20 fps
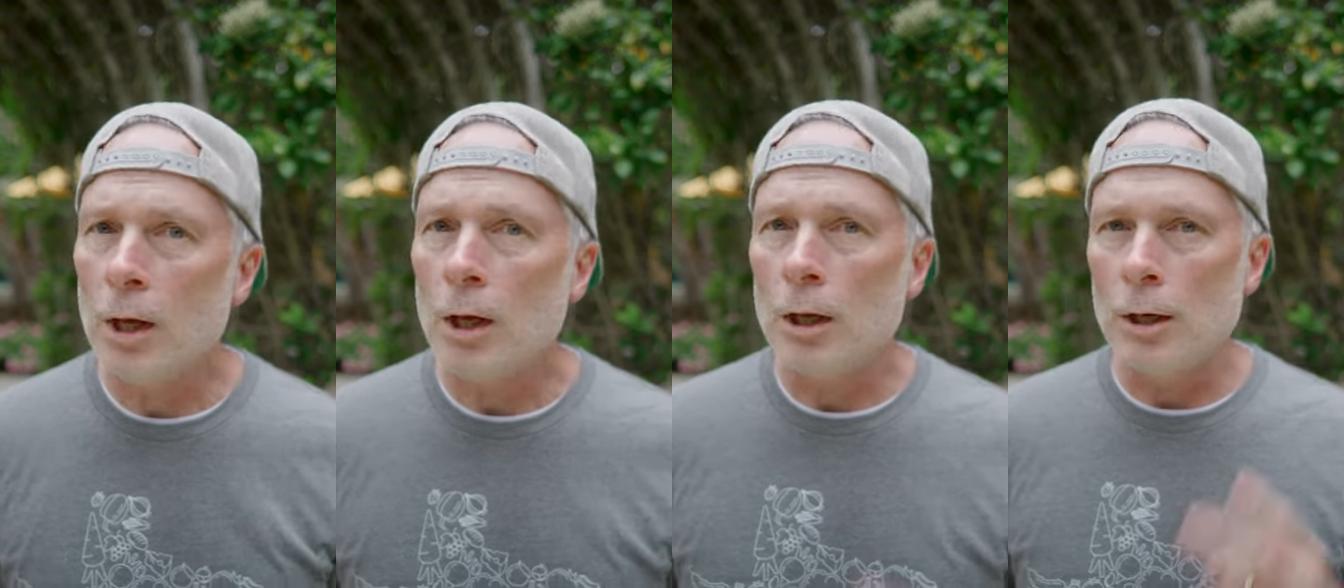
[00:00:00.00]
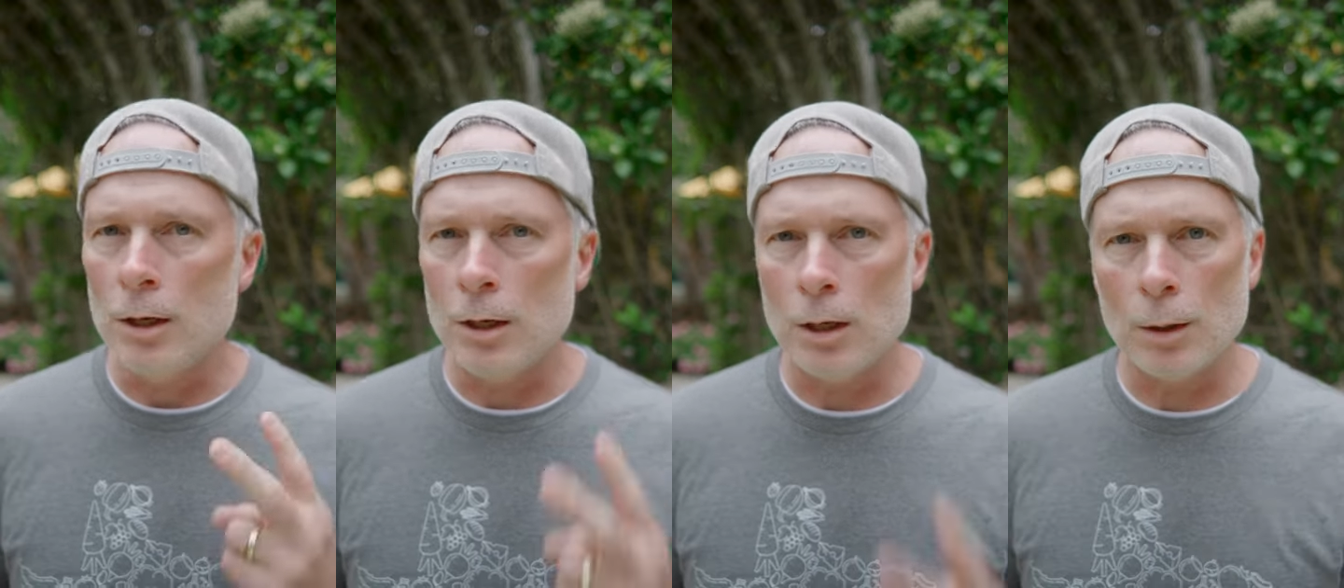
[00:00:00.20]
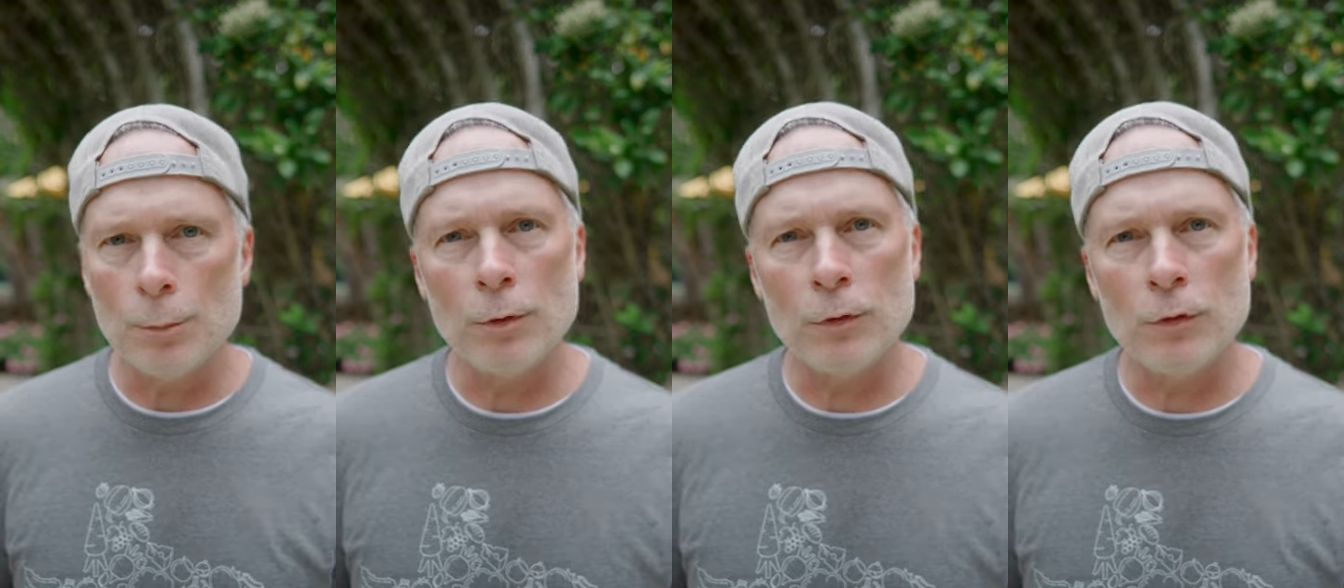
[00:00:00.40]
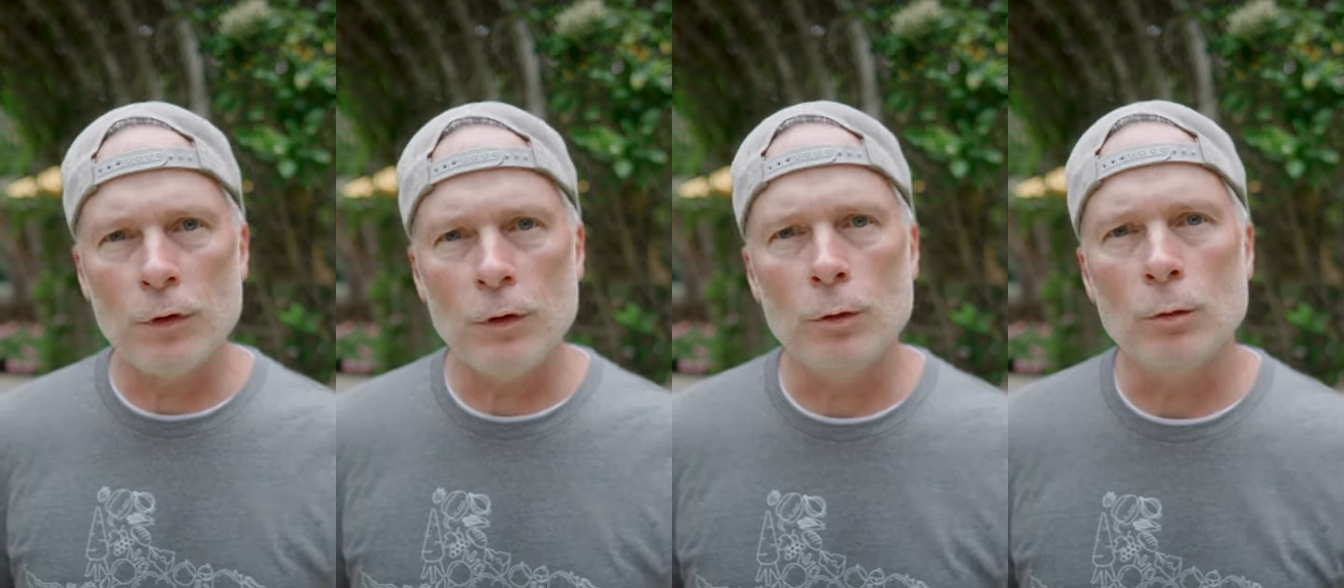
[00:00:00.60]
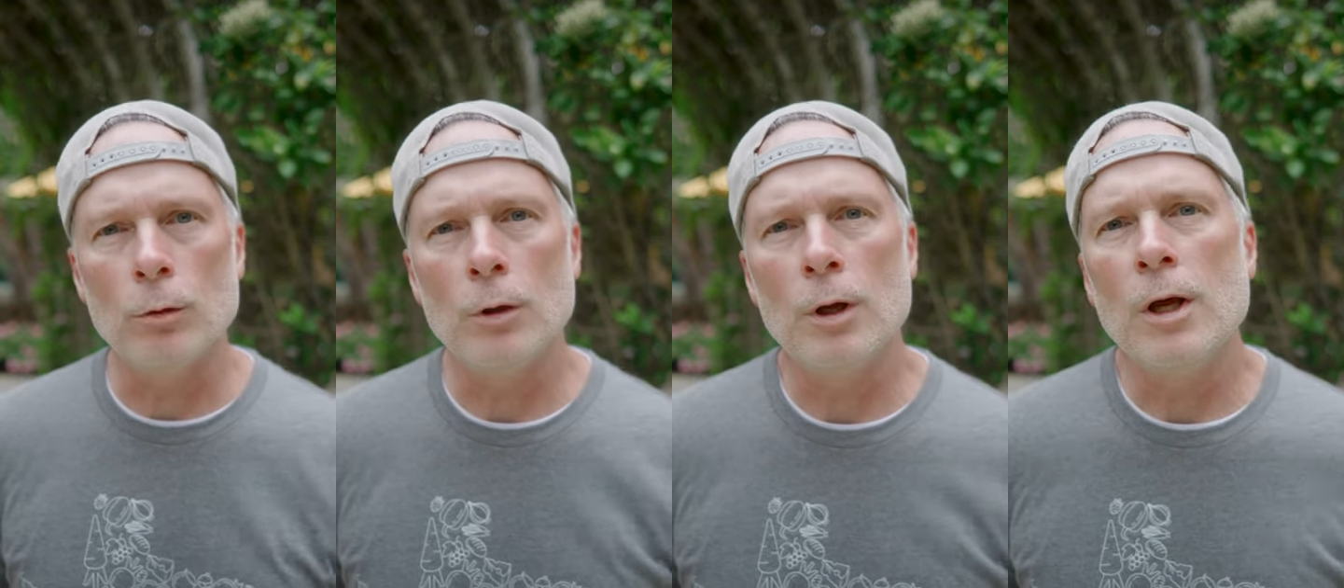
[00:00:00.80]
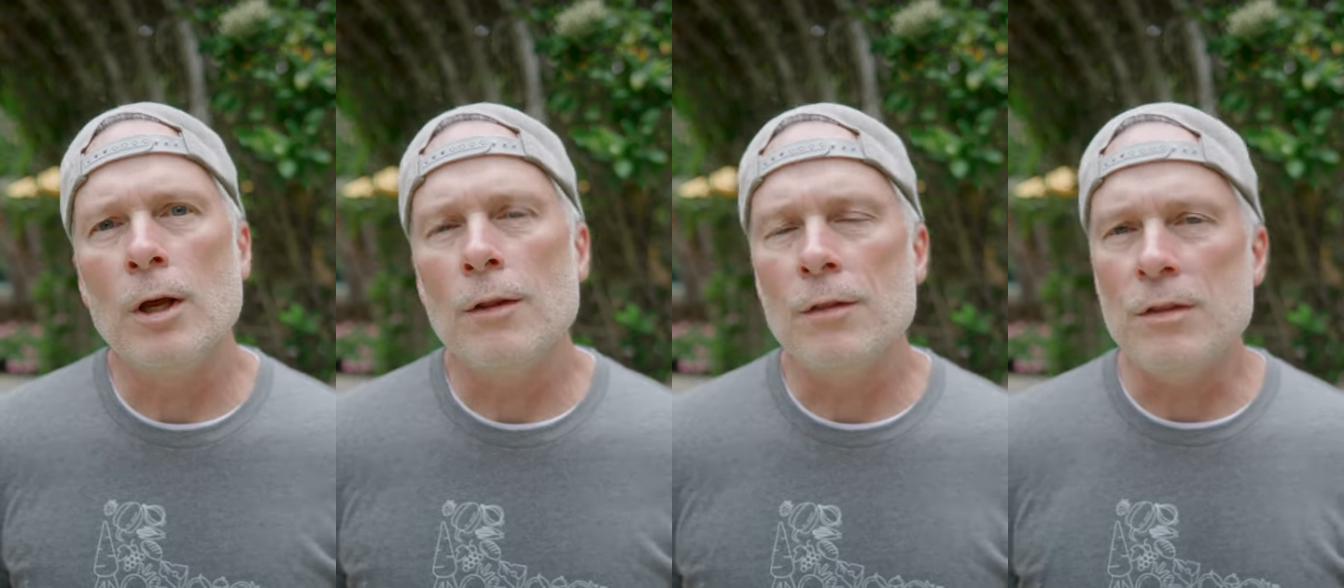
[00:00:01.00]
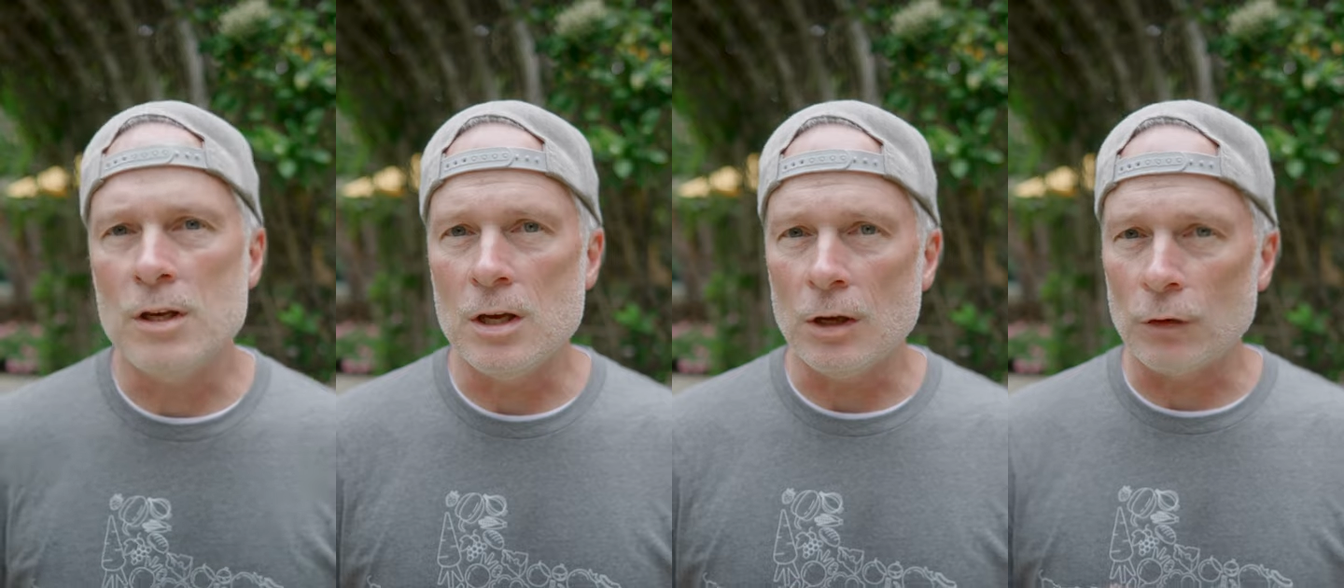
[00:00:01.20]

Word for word: Number two, the